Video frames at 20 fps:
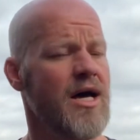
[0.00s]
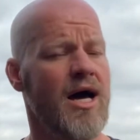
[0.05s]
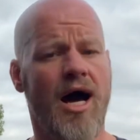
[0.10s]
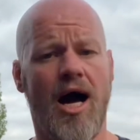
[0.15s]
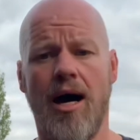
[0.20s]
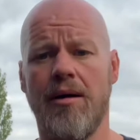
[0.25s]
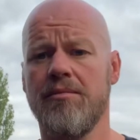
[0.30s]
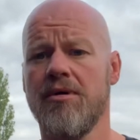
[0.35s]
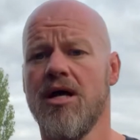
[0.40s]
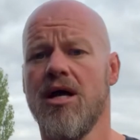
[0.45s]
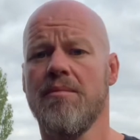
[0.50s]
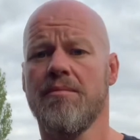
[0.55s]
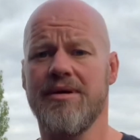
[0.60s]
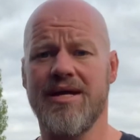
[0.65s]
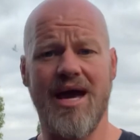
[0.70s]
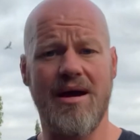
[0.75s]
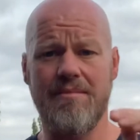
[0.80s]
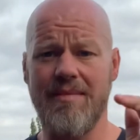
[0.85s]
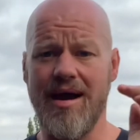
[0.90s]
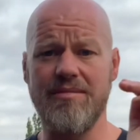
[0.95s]
But
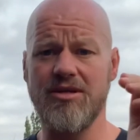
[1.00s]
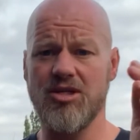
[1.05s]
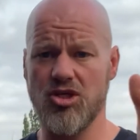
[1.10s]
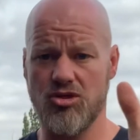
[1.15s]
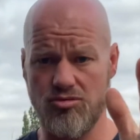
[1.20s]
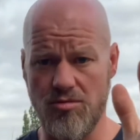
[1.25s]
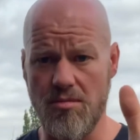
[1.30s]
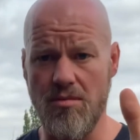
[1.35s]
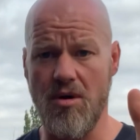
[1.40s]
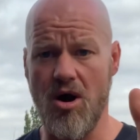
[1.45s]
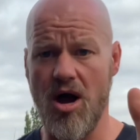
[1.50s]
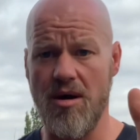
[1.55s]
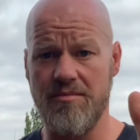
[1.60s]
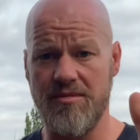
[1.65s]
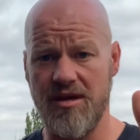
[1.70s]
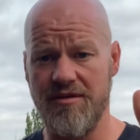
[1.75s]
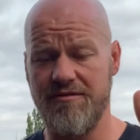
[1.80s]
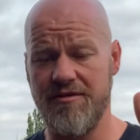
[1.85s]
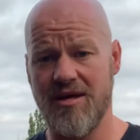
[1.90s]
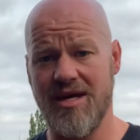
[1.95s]
yeah, maybe just remind
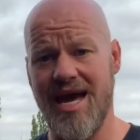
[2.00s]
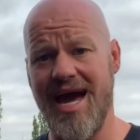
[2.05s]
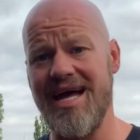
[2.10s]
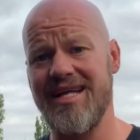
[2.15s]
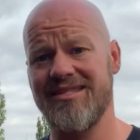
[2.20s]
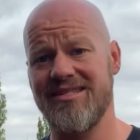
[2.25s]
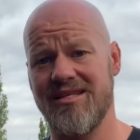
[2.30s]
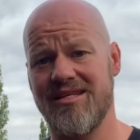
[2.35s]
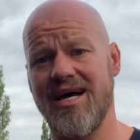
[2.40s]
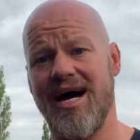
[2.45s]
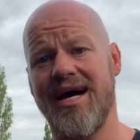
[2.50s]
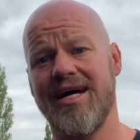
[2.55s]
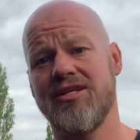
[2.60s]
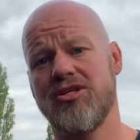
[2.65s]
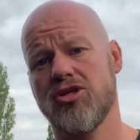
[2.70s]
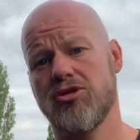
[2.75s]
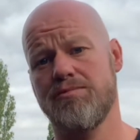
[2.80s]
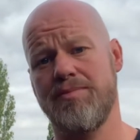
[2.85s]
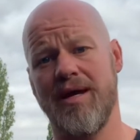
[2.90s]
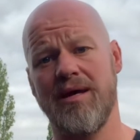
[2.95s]
me if you can today,
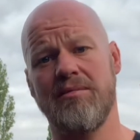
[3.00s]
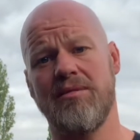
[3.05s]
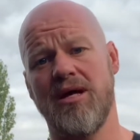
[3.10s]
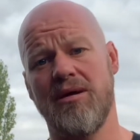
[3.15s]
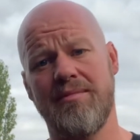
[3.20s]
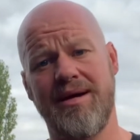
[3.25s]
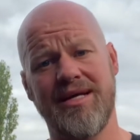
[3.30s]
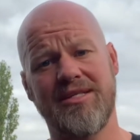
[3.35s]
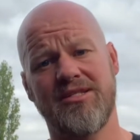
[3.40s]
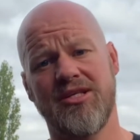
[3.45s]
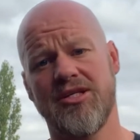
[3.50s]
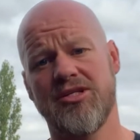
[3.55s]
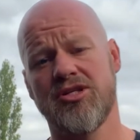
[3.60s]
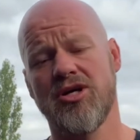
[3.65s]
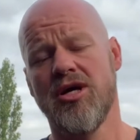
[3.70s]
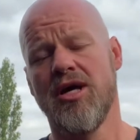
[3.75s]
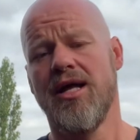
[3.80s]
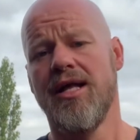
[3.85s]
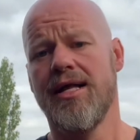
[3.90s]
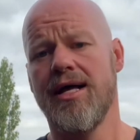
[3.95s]
just ping me a
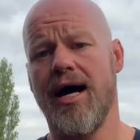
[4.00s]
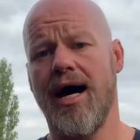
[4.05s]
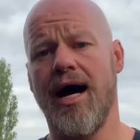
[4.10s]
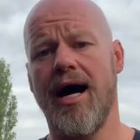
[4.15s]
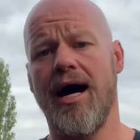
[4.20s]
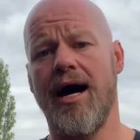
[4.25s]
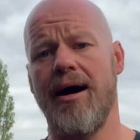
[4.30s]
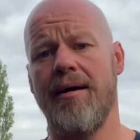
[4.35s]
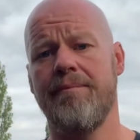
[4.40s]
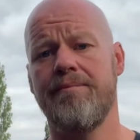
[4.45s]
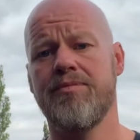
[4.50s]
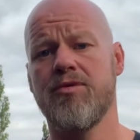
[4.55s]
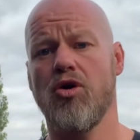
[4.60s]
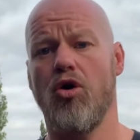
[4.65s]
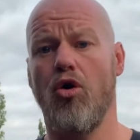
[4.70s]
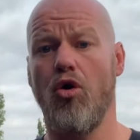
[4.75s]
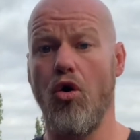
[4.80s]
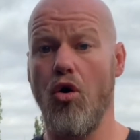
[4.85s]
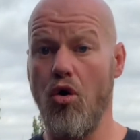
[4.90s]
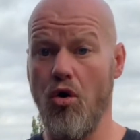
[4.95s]
message,
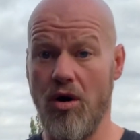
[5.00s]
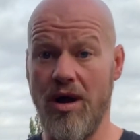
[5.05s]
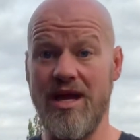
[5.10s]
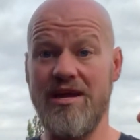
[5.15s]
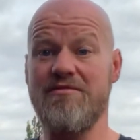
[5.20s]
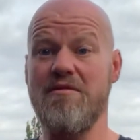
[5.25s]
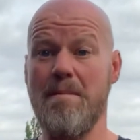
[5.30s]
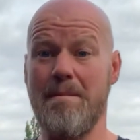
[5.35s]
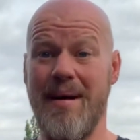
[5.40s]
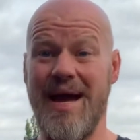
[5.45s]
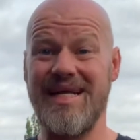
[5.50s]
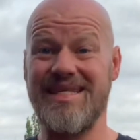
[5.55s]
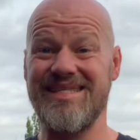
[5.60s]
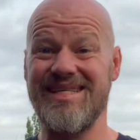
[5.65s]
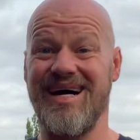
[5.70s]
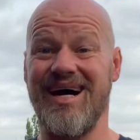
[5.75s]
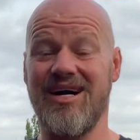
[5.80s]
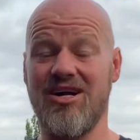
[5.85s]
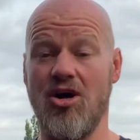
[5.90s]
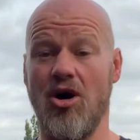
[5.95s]
or even
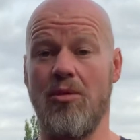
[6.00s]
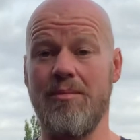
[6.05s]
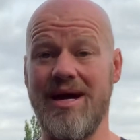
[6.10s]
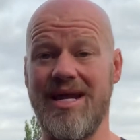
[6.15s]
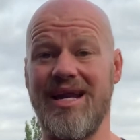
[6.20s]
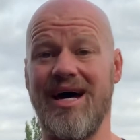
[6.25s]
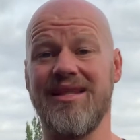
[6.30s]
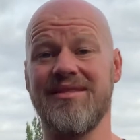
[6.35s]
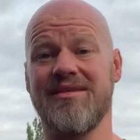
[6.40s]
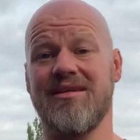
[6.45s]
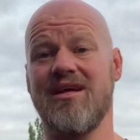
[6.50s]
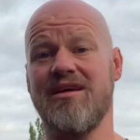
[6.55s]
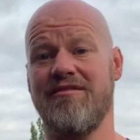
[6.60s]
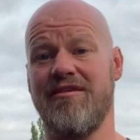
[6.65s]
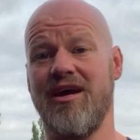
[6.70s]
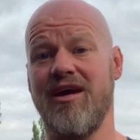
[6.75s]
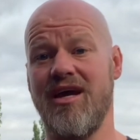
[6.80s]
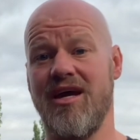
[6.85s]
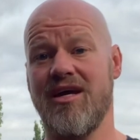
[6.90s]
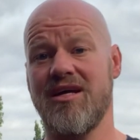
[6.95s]
better, comment
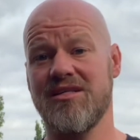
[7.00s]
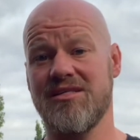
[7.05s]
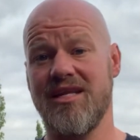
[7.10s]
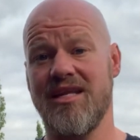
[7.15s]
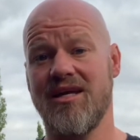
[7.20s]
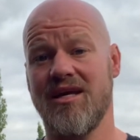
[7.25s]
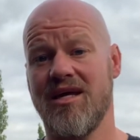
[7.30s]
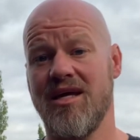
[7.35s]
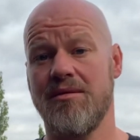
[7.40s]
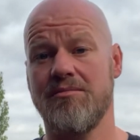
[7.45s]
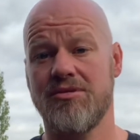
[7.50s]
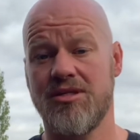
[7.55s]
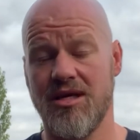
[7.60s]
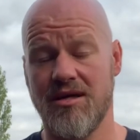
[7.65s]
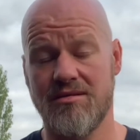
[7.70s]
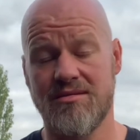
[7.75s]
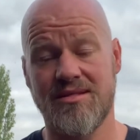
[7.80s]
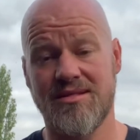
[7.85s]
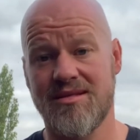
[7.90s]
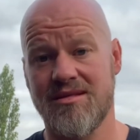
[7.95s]
underneath here, because then it keeps
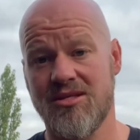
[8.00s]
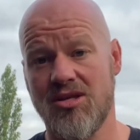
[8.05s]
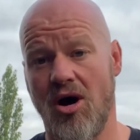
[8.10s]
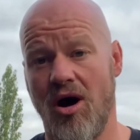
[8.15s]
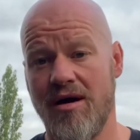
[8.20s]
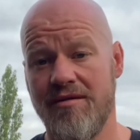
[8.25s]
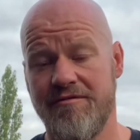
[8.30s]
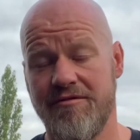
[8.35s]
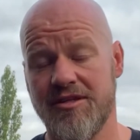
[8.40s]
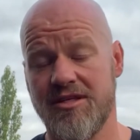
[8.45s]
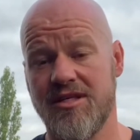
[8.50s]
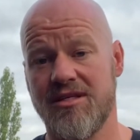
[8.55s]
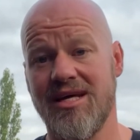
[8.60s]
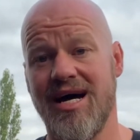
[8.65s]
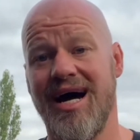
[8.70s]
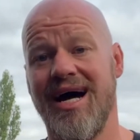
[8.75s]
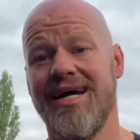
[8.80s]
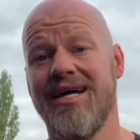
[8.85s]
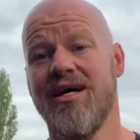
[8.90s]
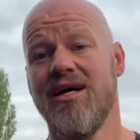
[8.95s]
it tight for
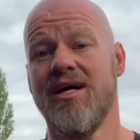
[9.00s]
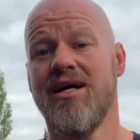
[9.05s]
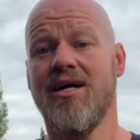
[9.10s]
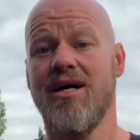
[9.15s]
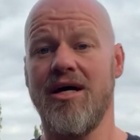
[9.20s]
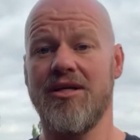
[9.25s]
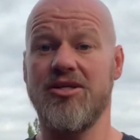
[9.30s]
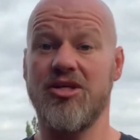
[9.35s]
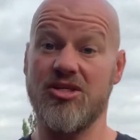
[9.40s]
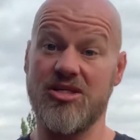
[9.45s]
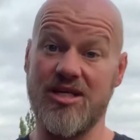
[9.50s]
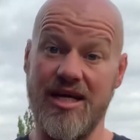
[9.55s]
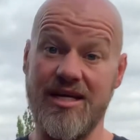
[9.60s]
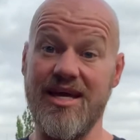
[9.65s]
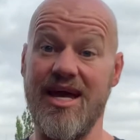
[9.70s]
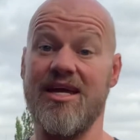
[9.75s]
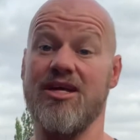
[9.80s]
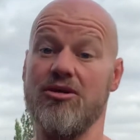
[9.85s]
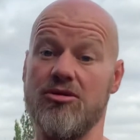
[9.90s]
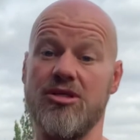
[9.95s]
today, and just say,
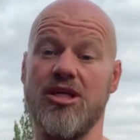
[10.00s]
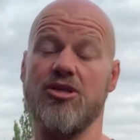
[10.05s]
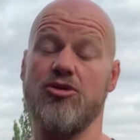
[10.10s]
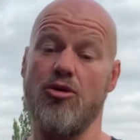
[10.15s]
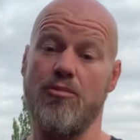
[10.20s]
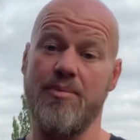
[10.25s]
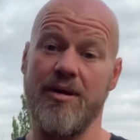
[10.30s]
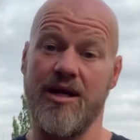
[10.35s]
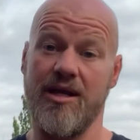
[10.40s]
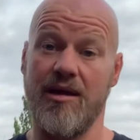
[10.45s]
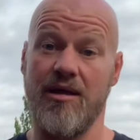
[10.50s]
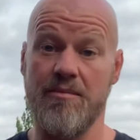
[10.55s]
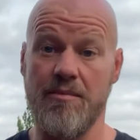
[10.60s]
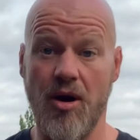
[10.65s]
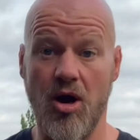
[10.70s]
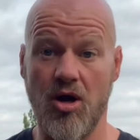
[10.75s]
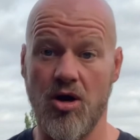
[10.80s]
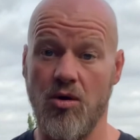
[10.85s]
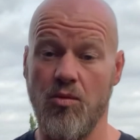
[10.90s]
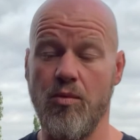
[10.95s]
yeah, you said you were picking up the
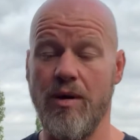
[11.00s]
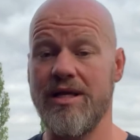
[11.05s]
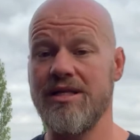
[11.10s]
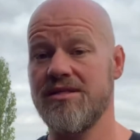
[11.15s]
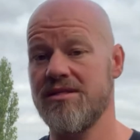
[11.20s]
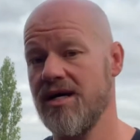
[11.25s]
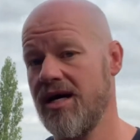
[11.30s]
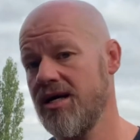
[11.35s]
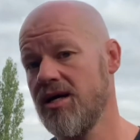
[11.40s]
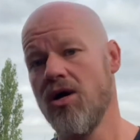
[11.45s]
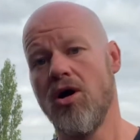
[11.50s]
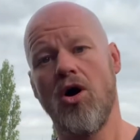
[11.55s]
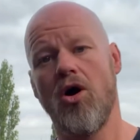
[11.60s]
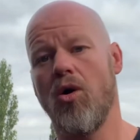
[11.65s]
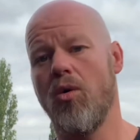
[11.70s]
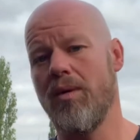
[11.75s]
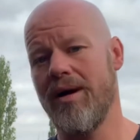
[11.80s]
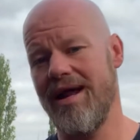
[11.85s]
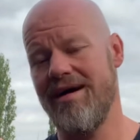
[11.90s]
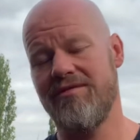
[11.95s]
bike on Wednesday
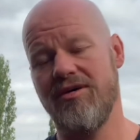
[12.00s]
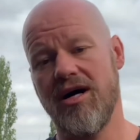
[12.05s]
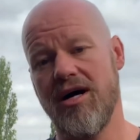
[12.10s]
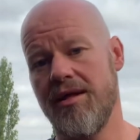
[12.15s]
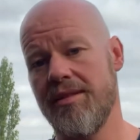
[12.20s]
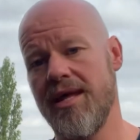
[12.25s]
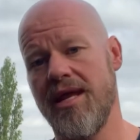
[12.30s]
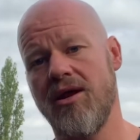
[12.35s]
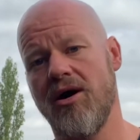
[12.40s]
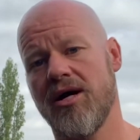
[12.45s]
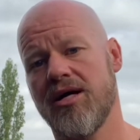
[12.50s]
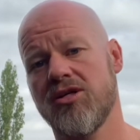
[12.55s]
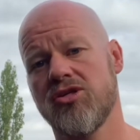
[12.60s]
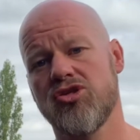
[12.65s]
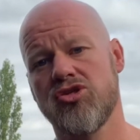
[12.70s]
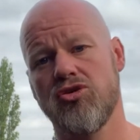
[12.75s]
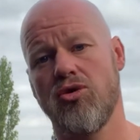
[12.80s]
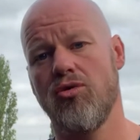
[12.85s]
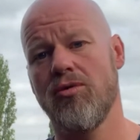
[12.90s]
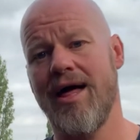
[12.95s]
or whatever, and then I can
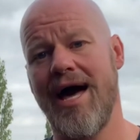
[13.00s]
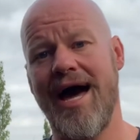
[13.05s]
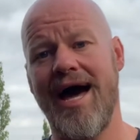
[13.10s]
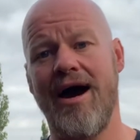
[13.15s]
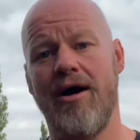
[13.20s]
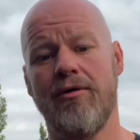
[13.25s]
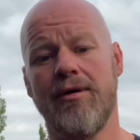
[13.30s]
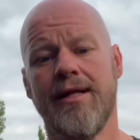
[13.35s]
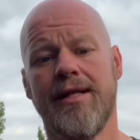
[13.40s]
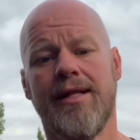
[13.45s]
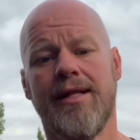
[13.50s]
sort that out.